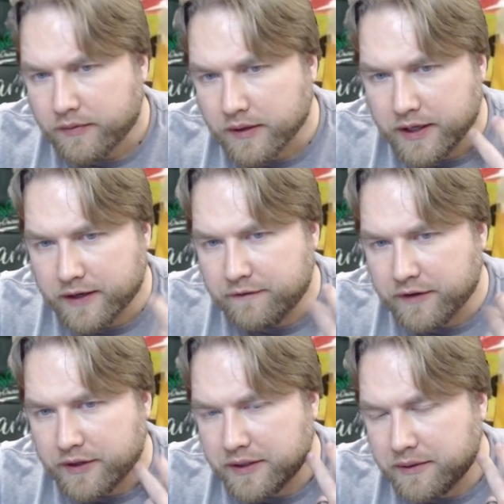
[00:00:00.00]
and kind of
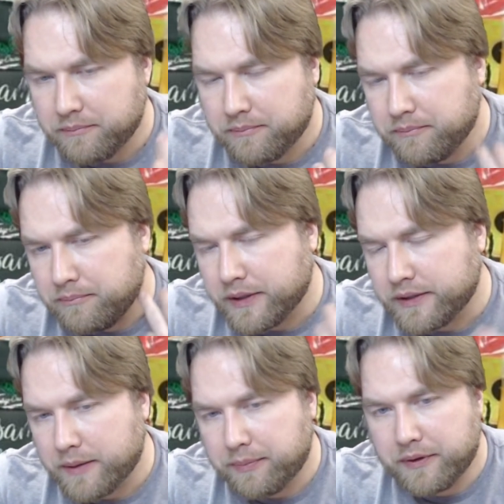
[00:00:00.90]
build
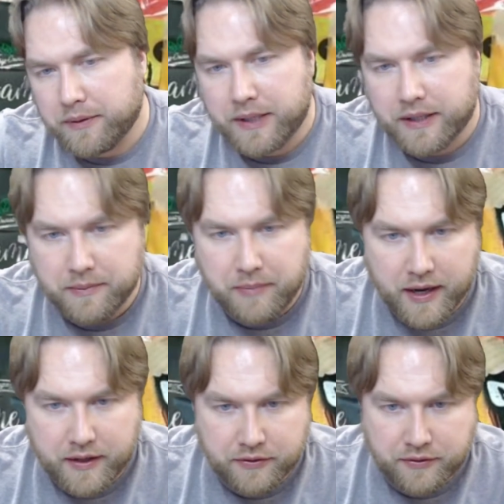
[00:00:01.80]
up a little bit on the
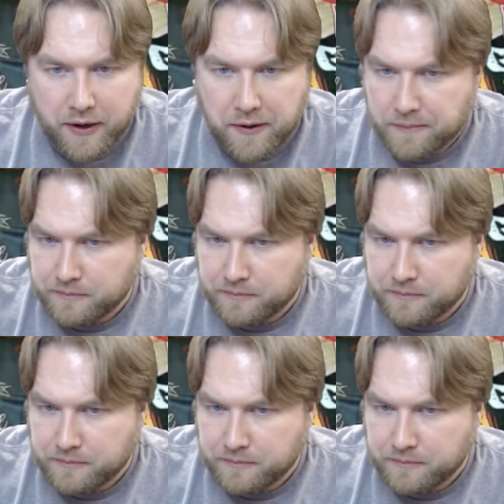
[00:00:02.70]
back of the throat,